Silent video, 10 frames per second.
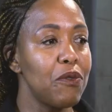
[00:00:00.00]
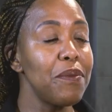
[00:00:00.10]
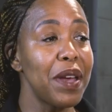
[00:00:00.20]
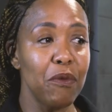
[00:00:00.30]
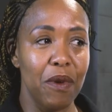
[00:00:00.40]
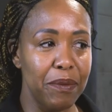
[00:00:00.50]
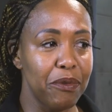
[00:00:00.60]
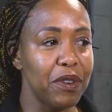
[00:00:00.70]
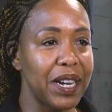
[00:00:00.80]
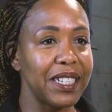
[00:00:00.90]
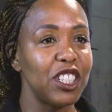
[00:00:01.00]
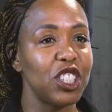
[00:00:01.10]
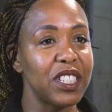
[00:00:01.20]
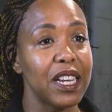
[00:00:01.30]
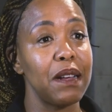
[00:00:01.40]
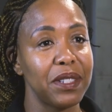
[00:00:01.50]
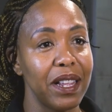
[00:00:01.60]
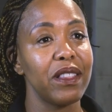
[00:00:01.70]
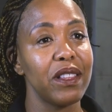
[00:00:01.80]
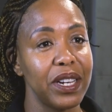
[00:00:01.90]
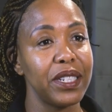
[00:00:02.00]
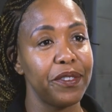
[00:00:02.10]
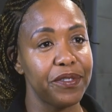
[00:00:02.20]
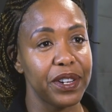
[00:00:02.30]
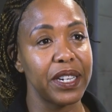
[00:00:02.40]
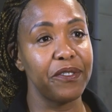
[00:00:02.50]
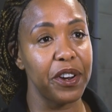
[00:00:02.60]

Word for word: we make one product, it just comes in three different